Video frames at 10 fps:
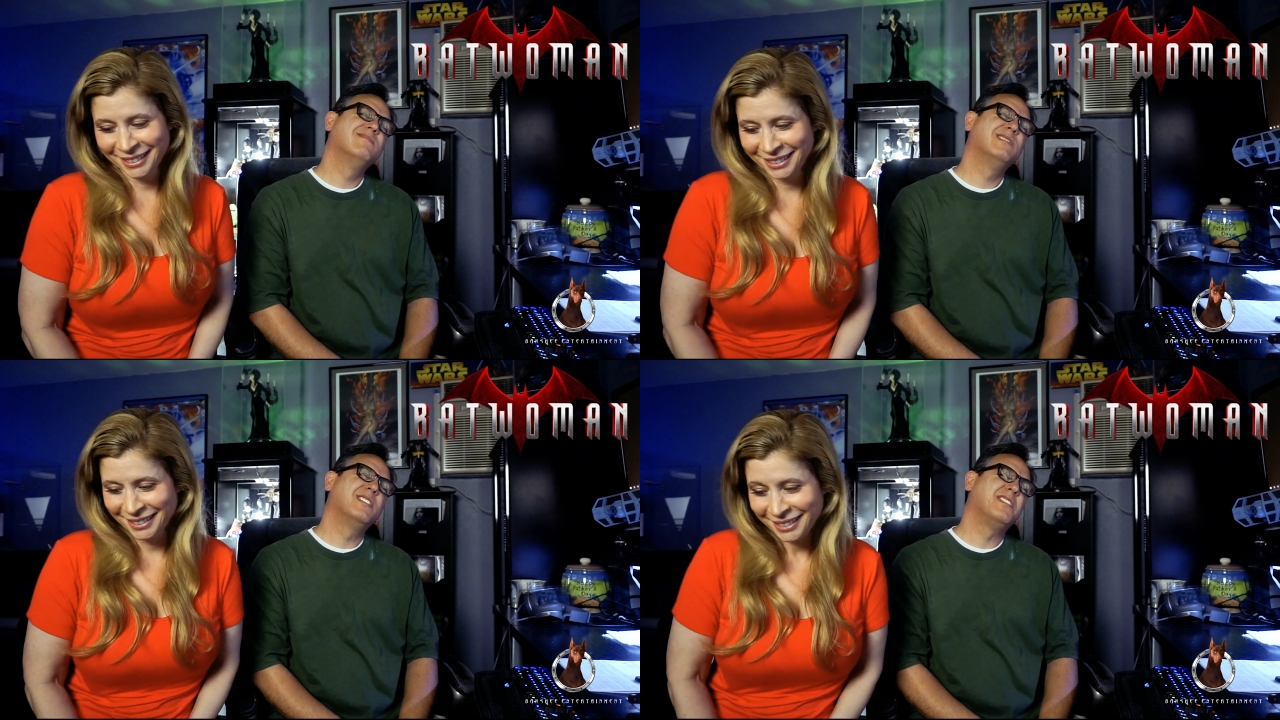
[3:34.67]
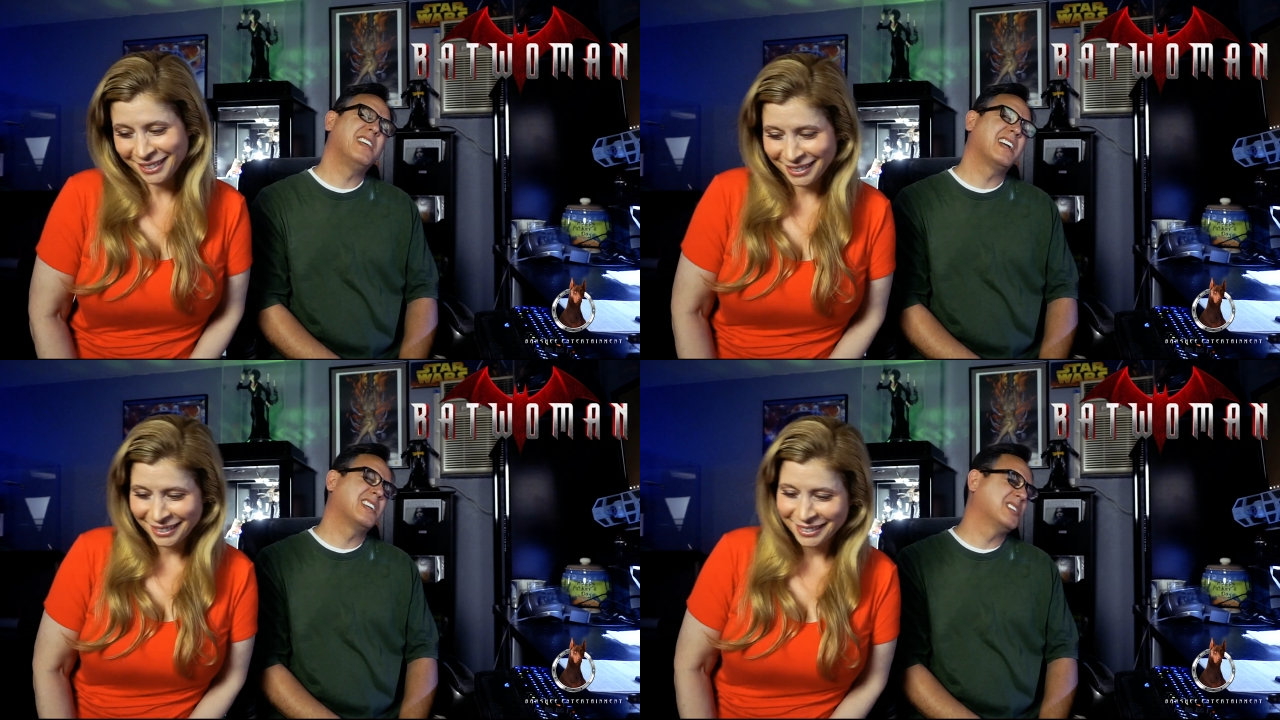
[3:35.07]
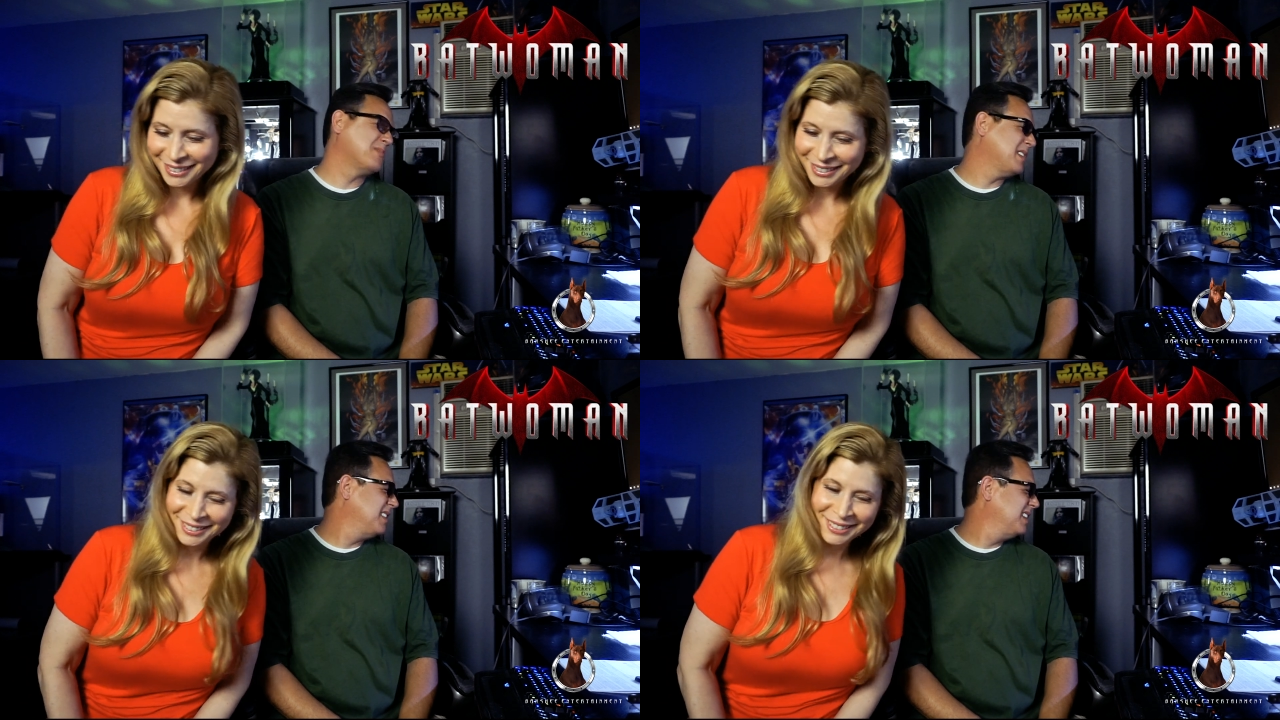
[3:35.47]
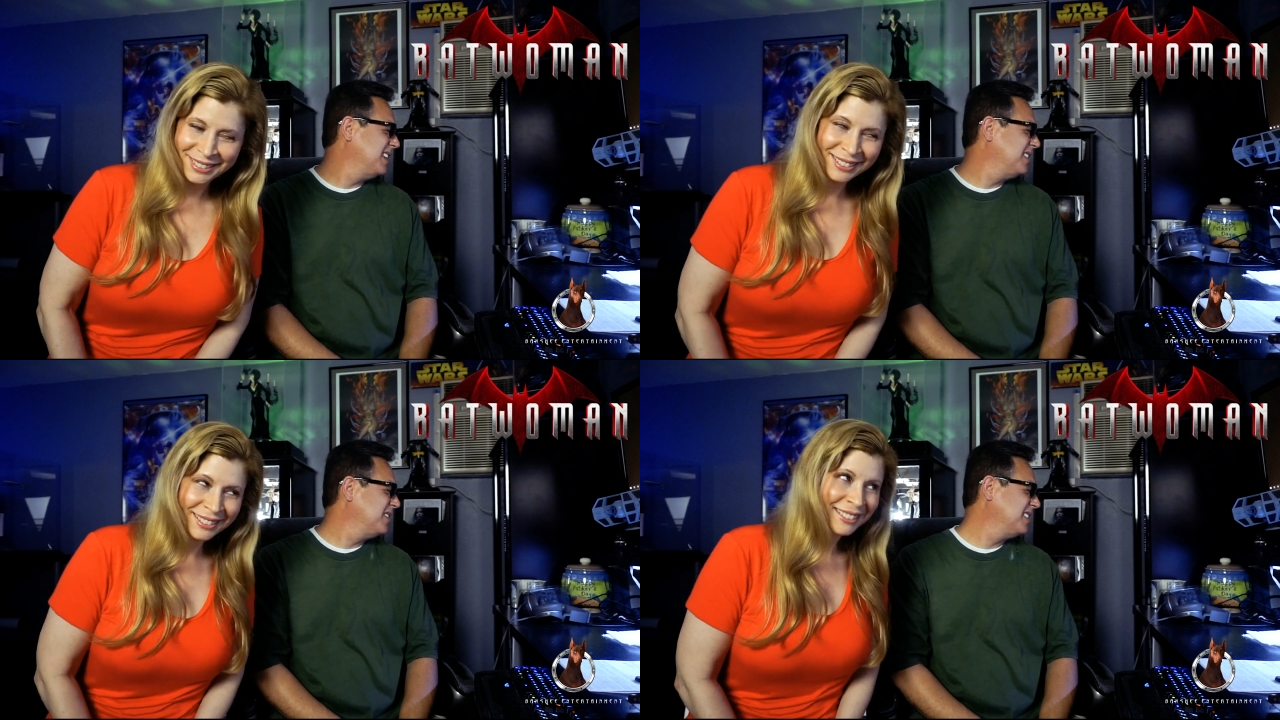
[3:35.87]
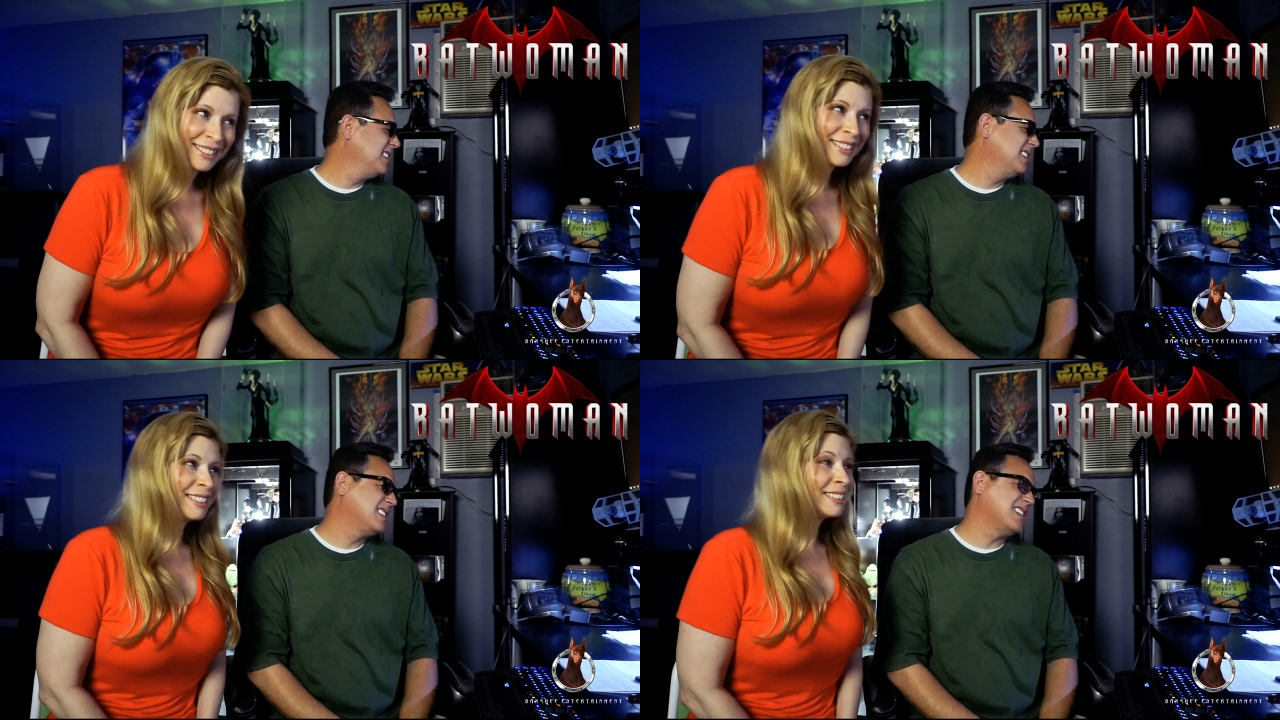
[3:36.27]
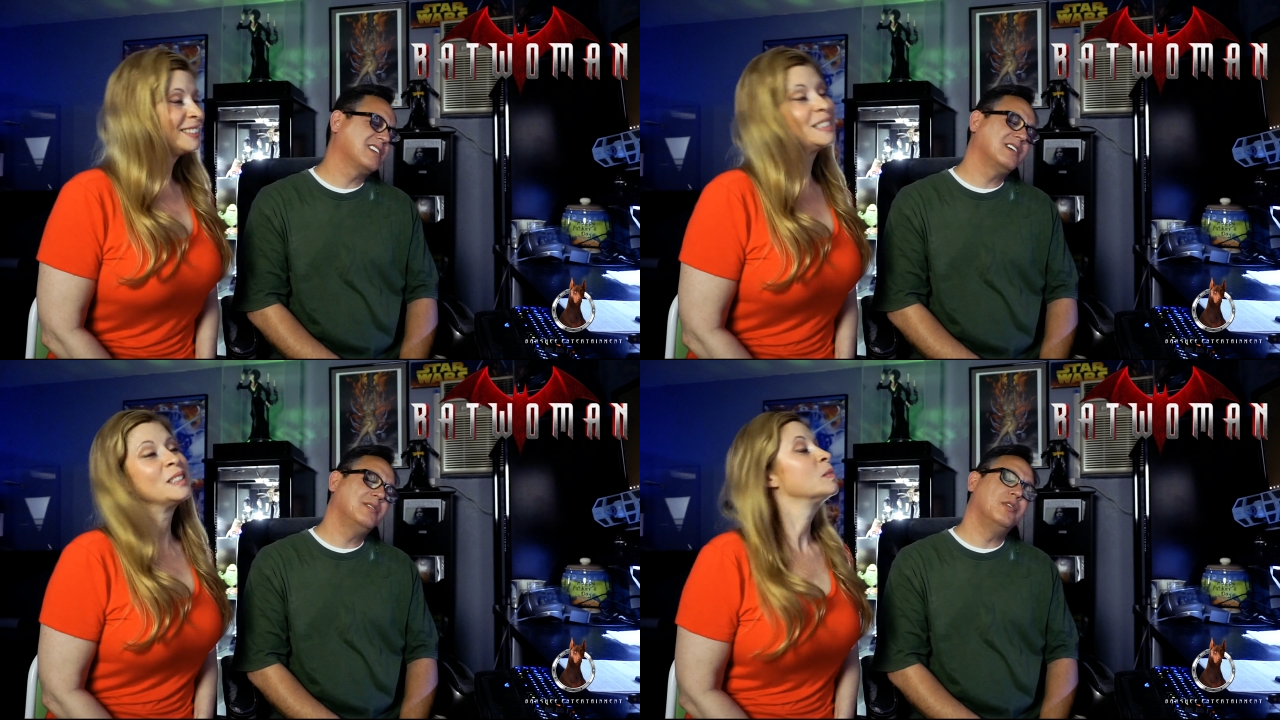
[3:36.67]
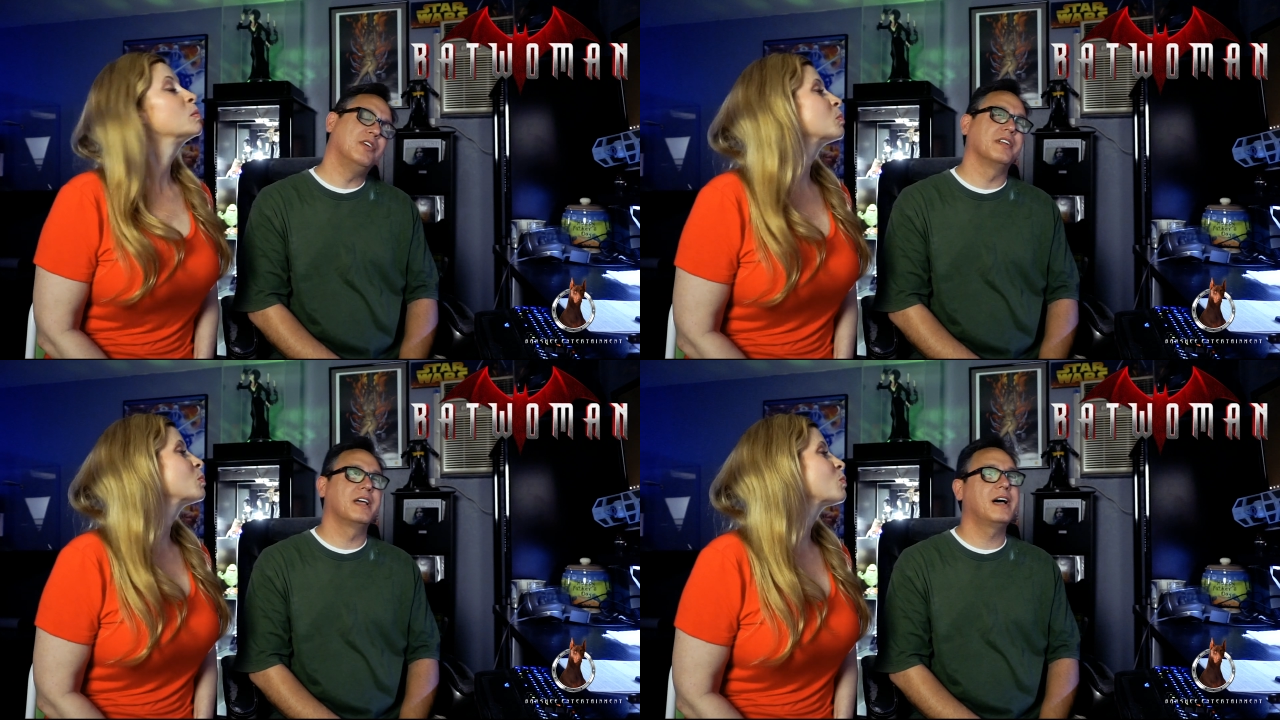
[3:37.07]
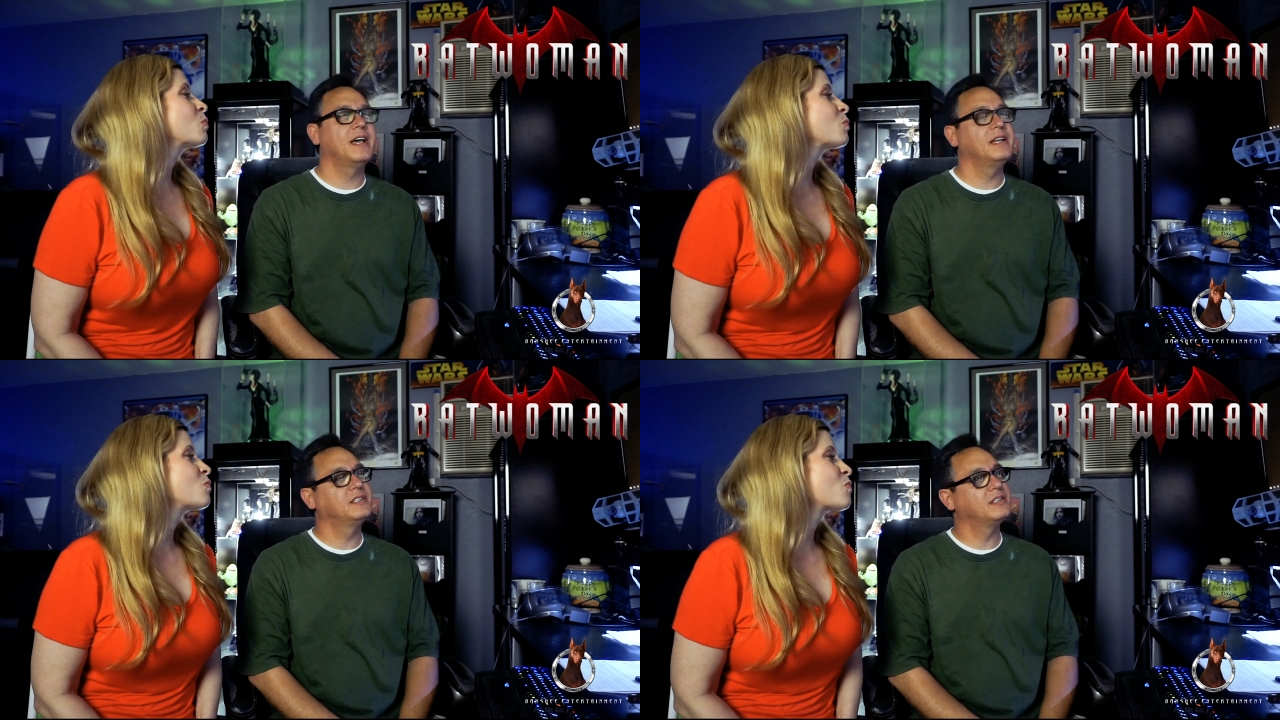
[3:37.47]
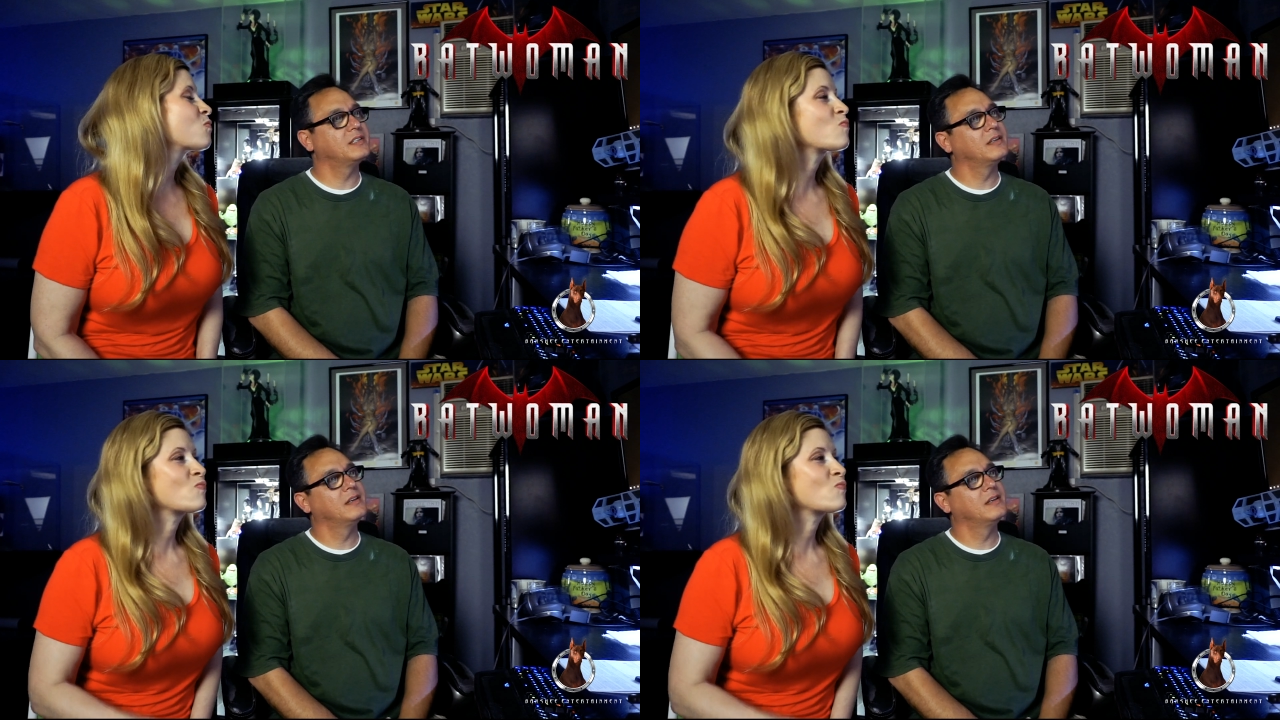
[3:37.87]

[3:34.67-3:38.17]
Speaker 1: the flack is about It's like, come on, guys.